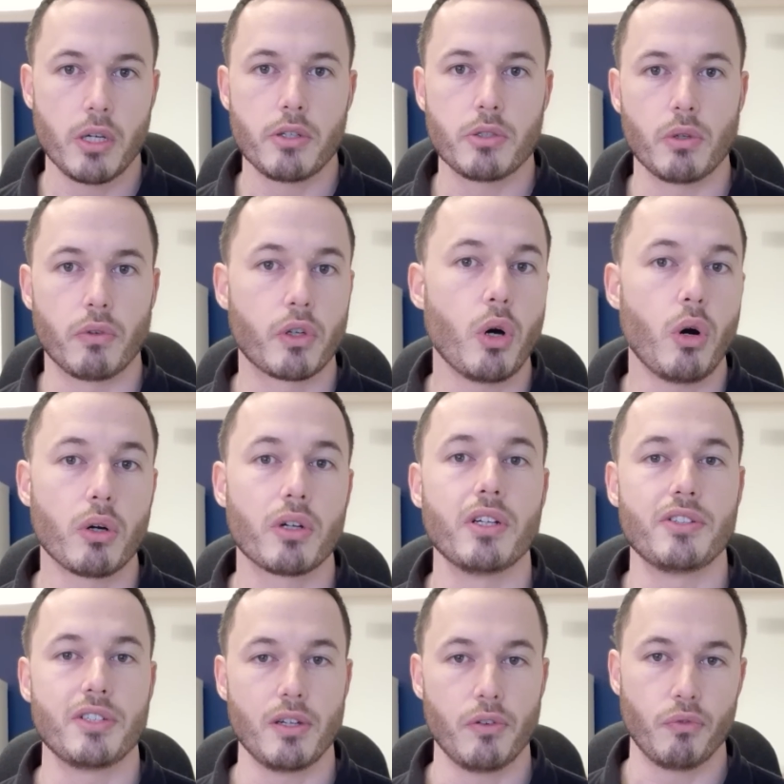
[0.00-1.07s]
sort of
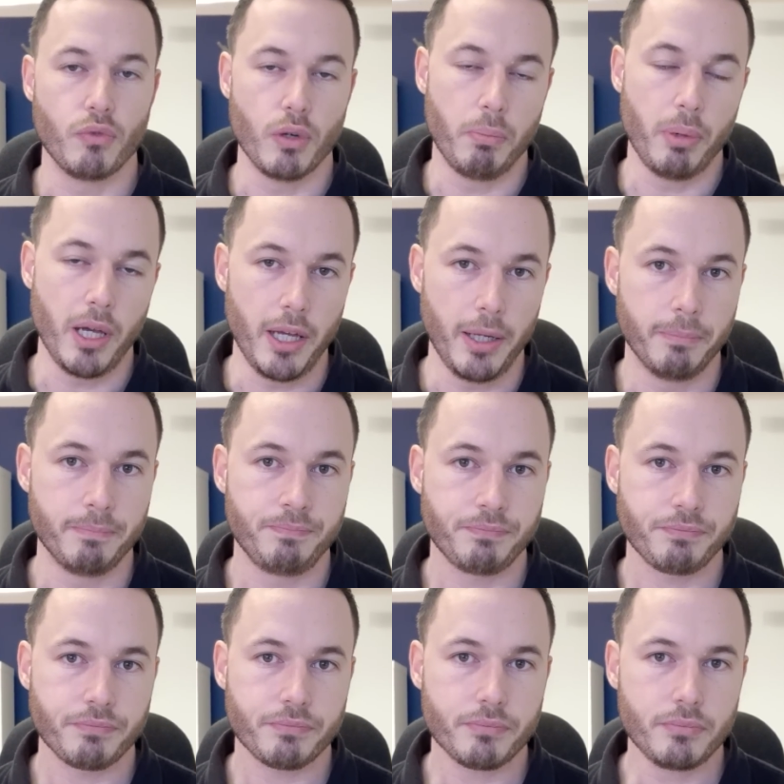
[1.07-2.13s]
cognitive repair.
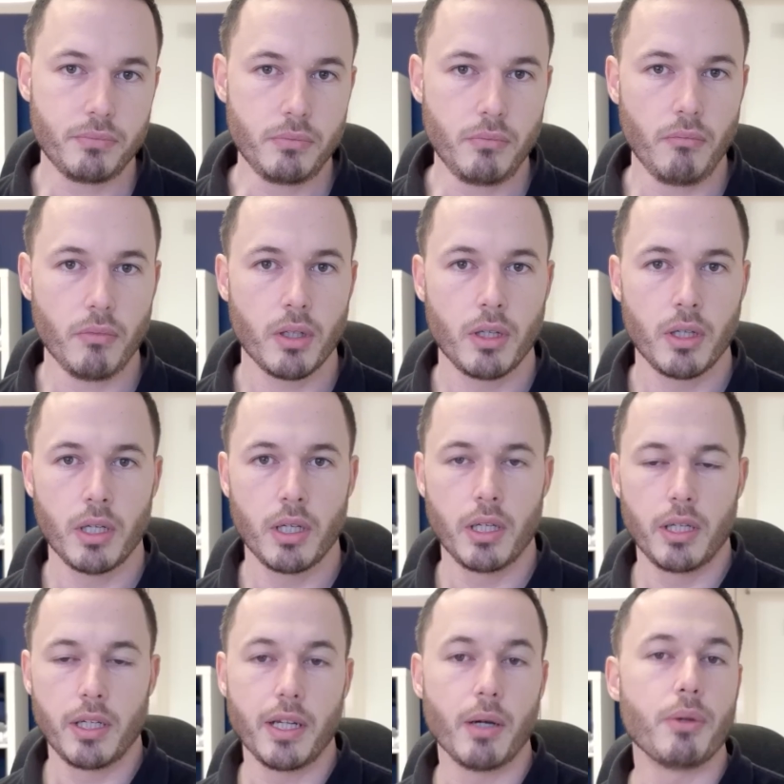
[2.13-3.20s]

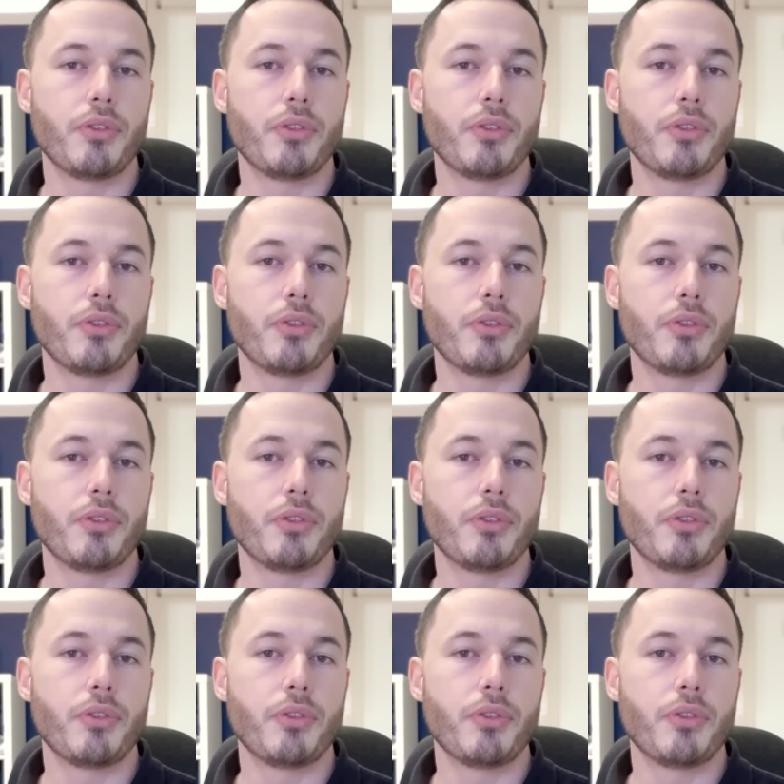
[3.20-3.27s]
Now, in